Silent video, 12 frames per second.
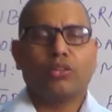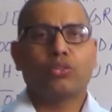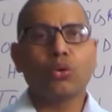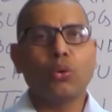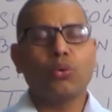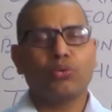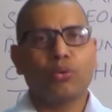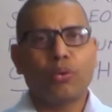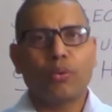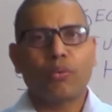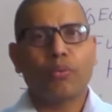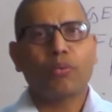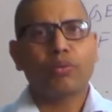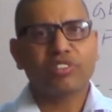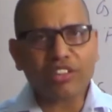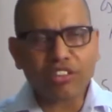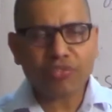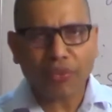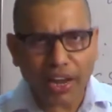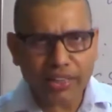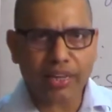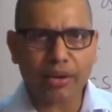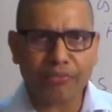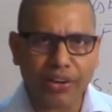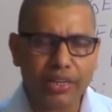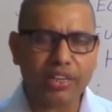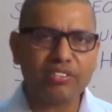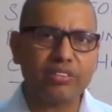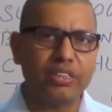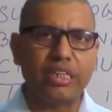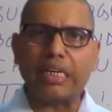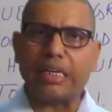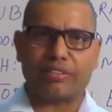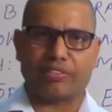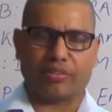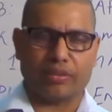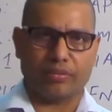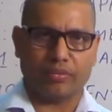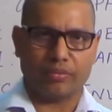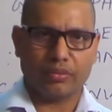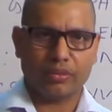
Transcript: to satisfy their various needs,